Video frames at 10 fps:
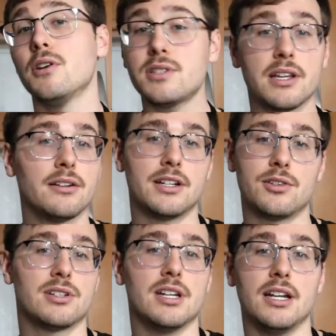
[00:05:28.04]
those that are
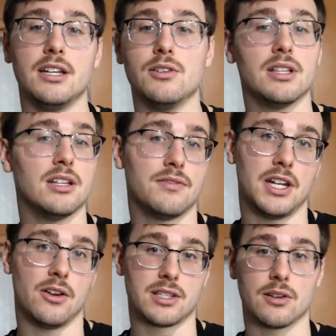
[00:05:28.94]
interested in using this
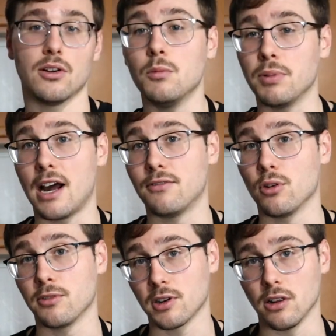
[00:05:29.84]
video as their own
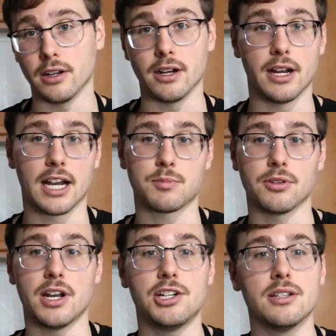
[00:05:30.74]
platform for culinary
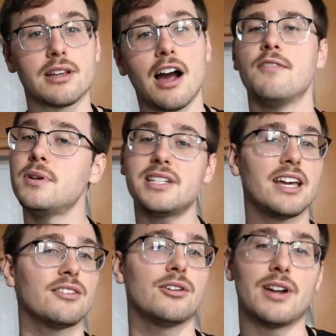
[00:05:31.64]
explorations, I've put
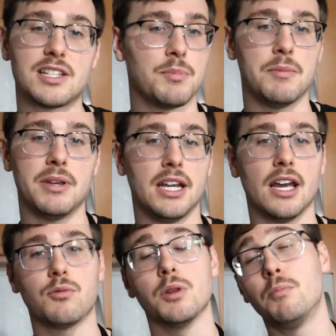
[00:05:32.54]
together a recipe
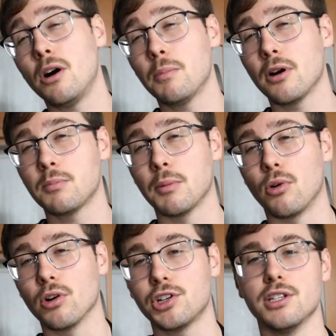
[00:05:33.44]
PDF with ballpark
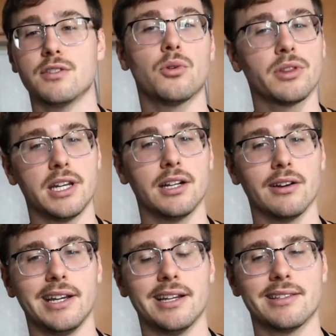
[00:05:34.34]
proportions for the
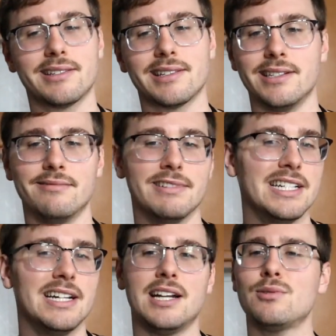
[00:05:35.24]
ingredients, and
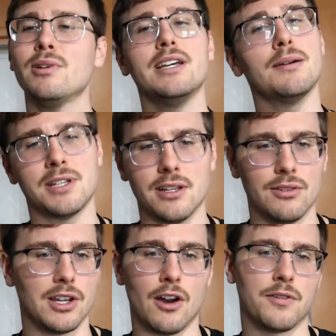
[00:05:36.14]
it's really up to
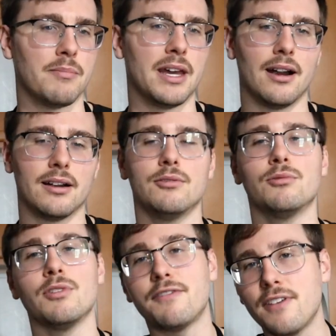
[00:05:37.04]
you to go from there.
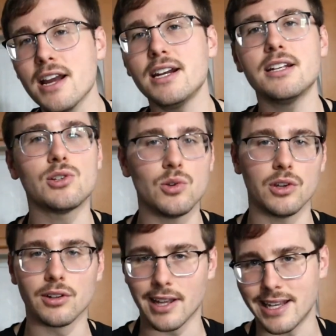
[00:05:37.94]
Refine it to
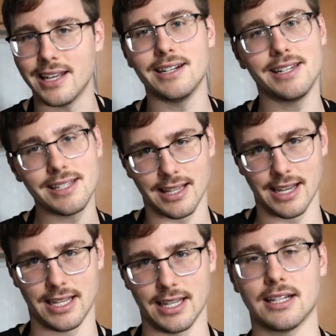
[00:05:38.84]
your liking and
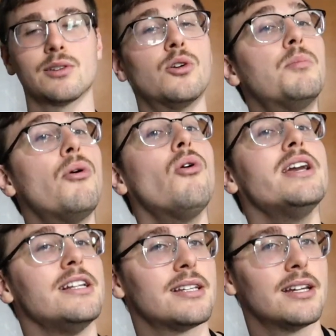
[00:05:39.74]
disliking. That's the whole
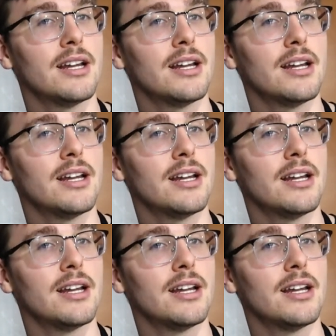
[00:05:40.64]
point